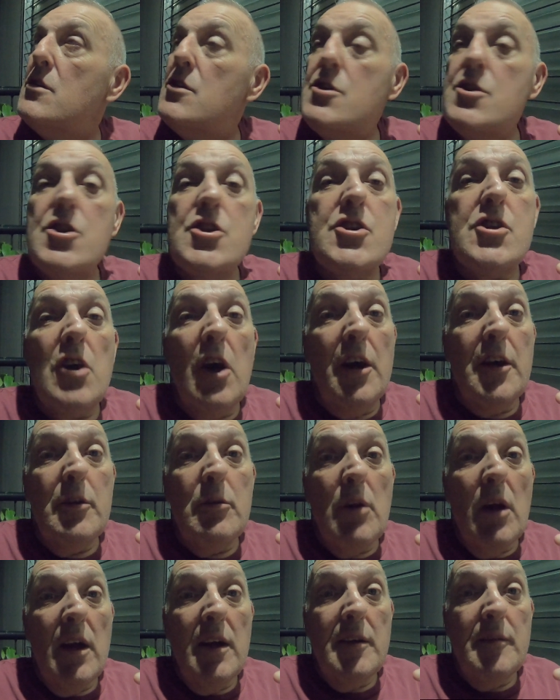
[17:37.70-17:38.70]
it's just started to
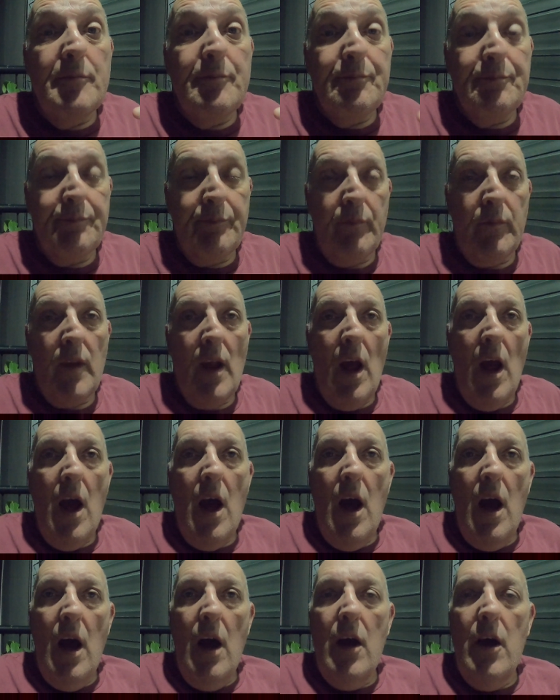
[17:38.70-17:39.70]
rain,
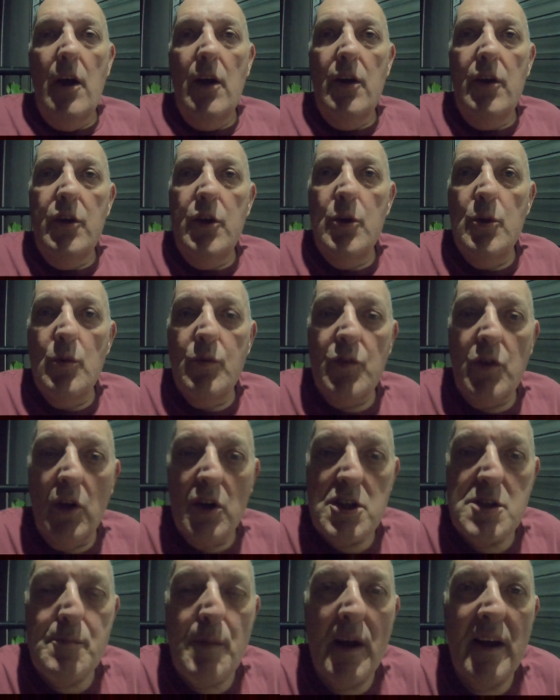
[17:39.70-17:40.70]
you've got
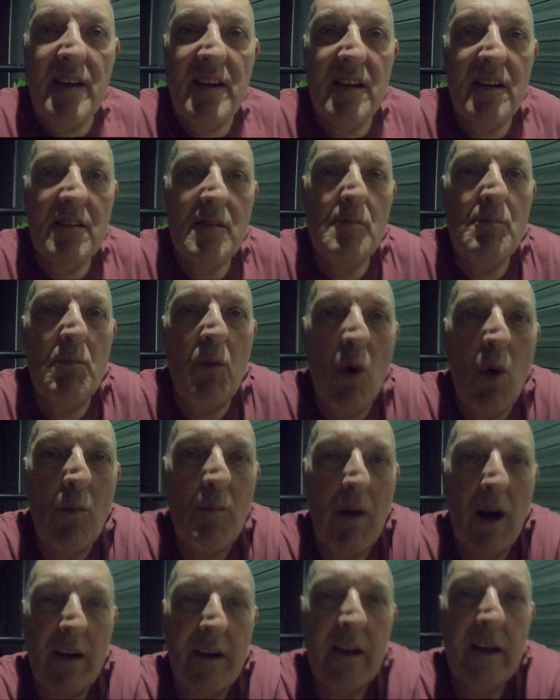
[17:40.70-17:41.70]
to spend more
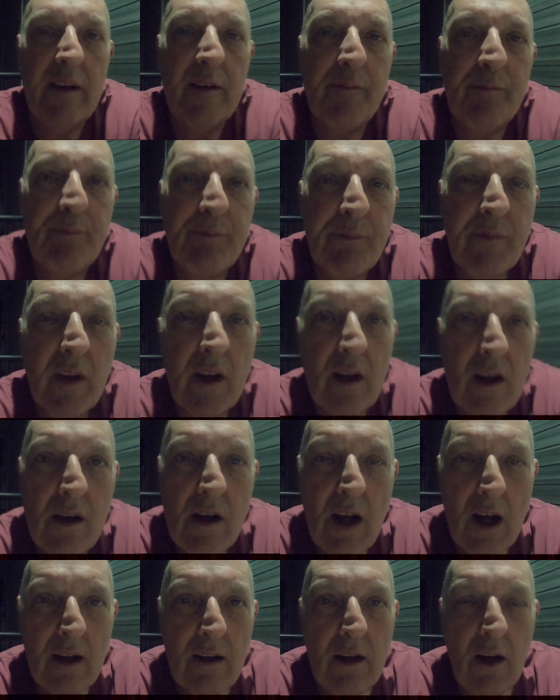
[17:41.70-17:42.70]
money
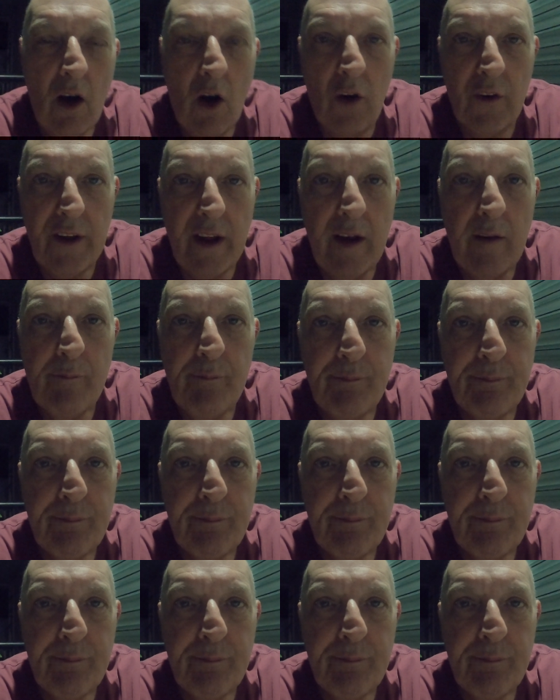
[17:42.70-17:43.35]
on it.